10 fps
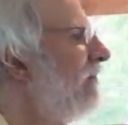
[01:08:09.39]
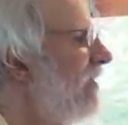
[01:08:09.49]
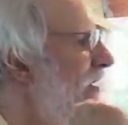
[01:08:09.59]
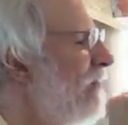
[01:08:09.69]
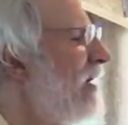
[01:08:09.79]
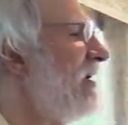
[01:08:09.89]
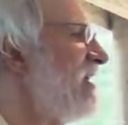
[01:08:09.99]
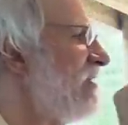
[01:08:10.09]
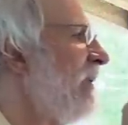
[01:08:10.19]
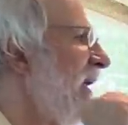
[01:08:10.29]
then when it
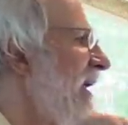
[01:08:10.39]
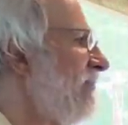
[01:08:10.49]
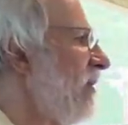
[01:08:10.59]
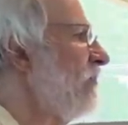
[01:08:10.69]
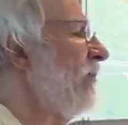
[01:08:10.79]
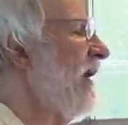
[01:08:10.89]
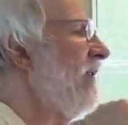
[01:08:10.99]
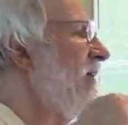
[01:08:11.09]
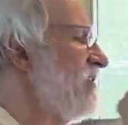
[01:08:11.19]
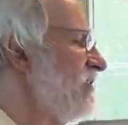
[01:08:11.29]
takes a bite out of another
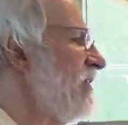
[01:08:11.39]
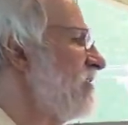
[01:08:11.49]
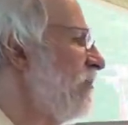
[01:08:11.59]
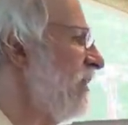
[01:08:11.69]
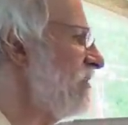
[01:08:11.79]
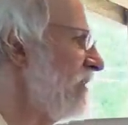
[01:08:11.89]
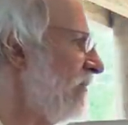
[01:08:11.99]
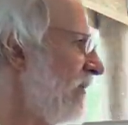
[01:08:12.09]
plant, it spreads it.